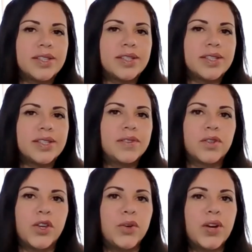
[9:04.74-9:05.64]
of.
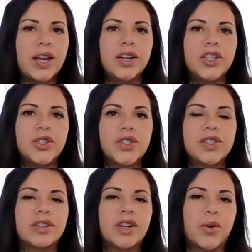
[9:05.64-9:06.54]
So you kind of
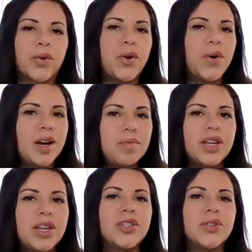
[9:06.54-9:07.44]
just grow up,
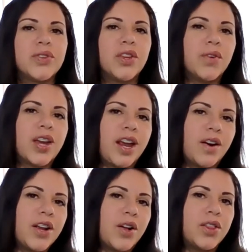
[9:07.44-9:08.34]
and you, you
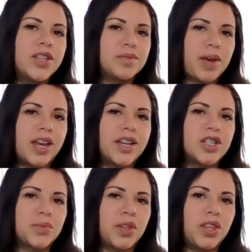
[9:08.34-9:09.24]
carry all this
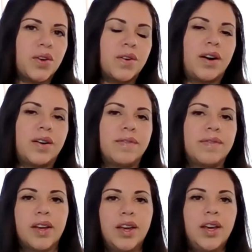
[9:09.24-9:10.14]
baggage with you of
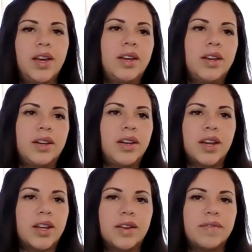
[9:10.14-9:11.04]

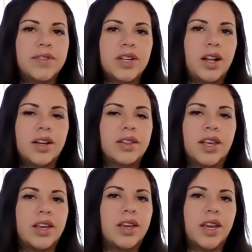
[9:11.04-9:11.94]
negative talk,
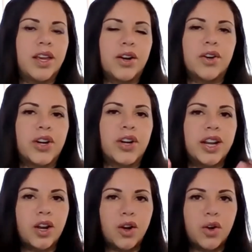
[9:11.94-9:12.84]
like inner
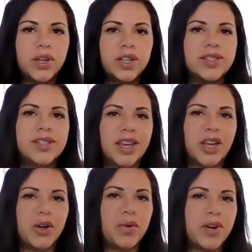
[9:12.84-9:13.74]
critic always taking
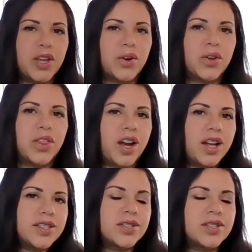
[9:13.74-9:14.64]
over your
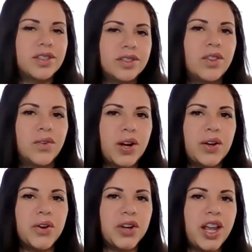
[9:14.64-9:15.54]
thoughts
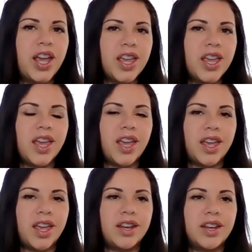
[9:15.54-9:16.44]
throughout your day.
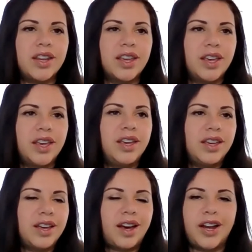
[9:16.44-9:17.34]
And
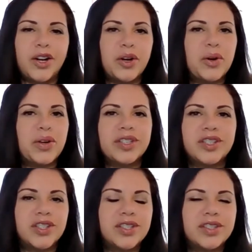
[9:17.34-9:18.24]
I don't know, it's
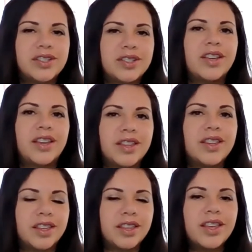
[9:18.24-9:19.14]
just,
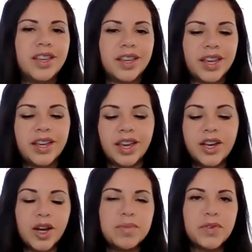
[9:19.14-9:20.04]
It, it
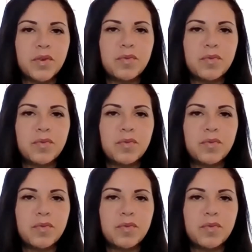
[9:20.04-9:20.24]
comes from